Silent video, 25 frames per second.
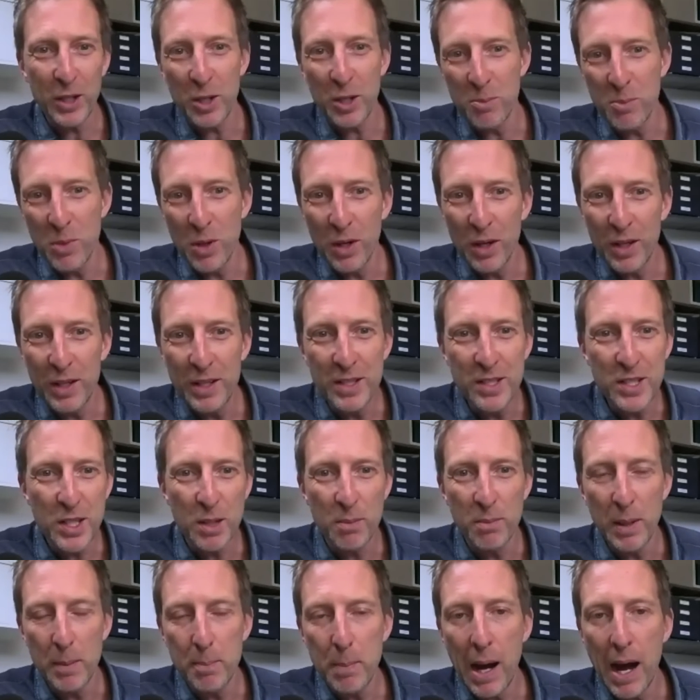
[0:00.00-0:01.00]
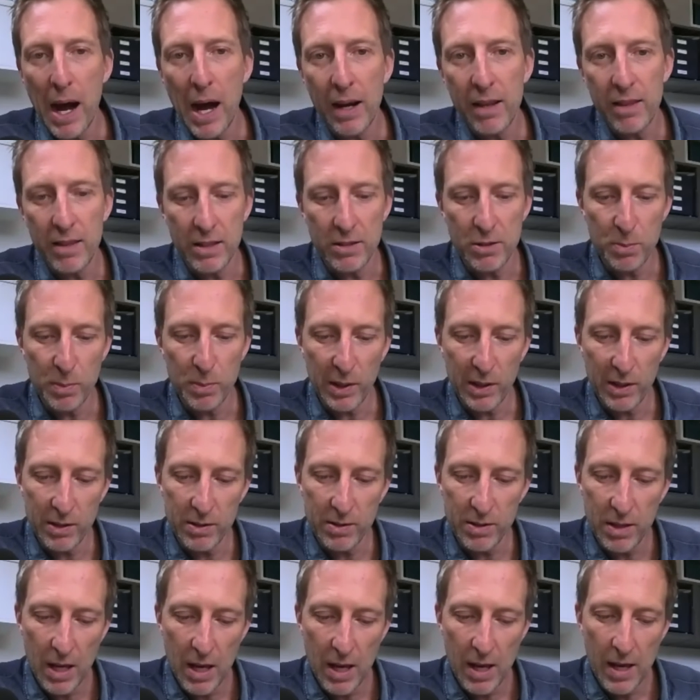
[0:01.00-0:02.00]
communities to be part of this,
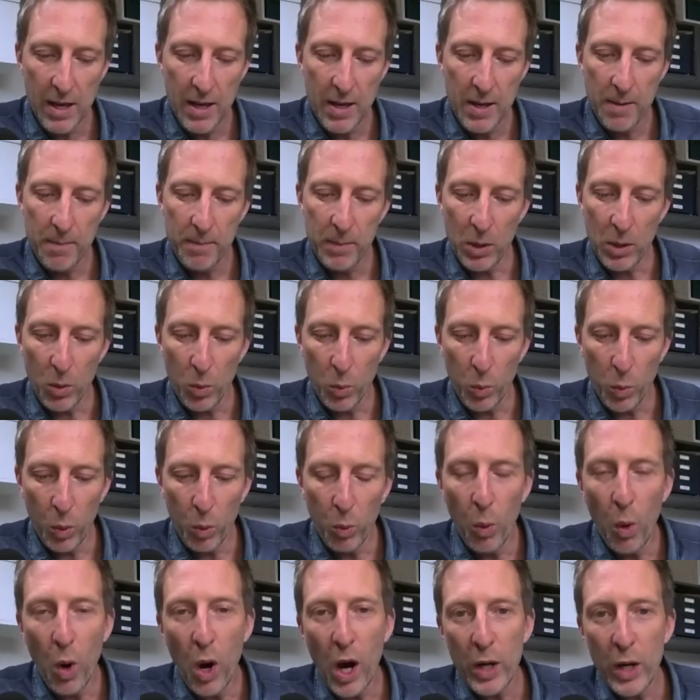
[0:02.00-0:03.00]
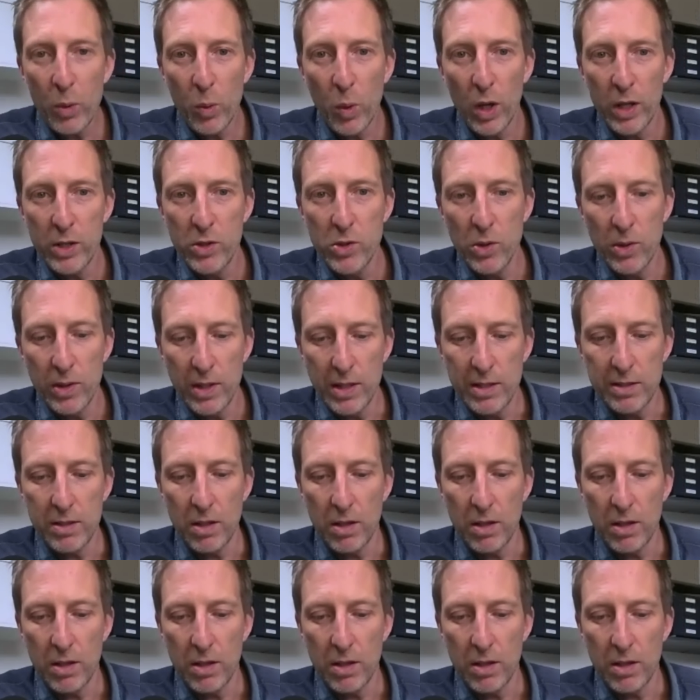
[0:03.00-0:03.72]
because, you know, well, why do I do this?